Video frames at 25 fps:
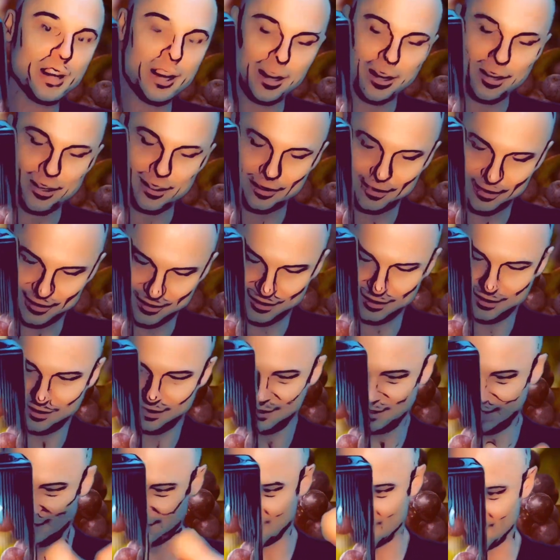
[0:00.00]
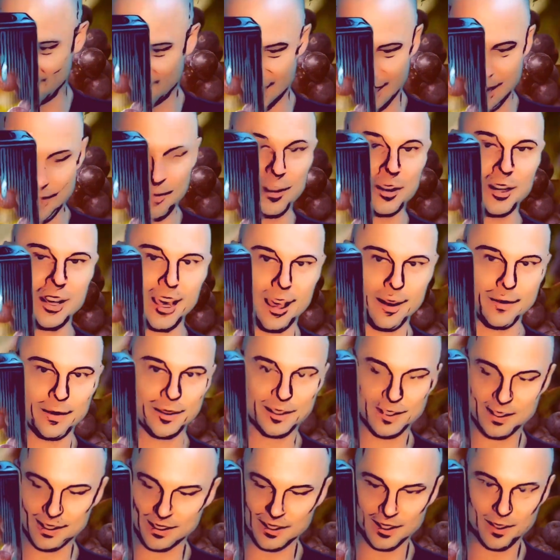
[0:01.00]
error. I've heard it
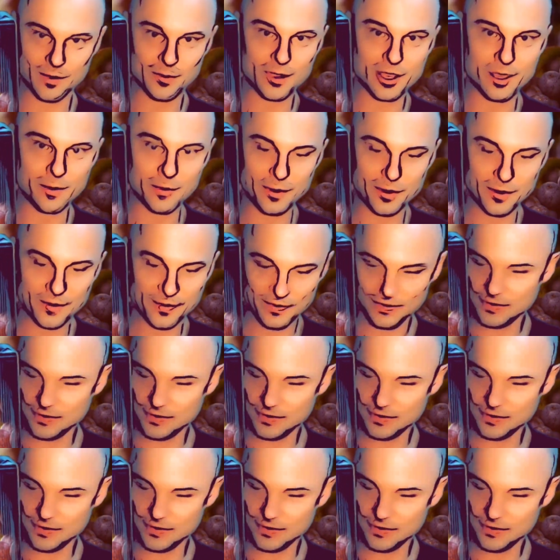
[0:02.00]
happens to some people.